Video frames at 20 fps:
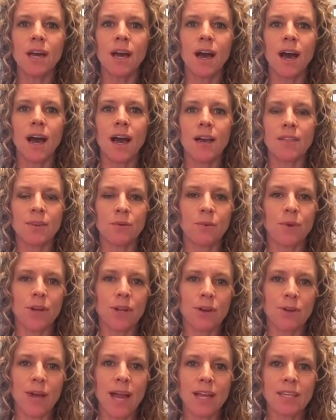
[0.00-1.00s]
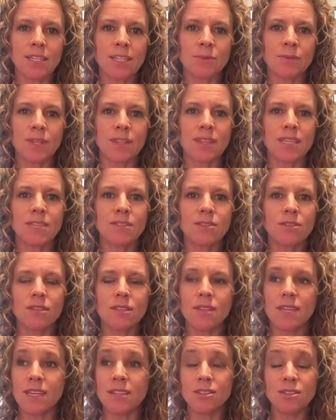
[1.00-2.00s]
and that we're interacting with, these are
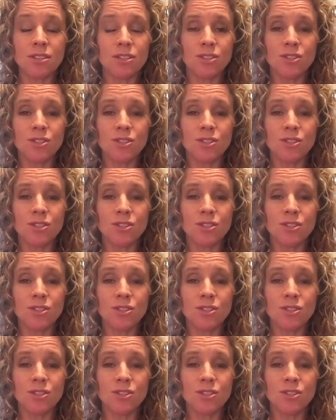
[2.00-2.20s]
the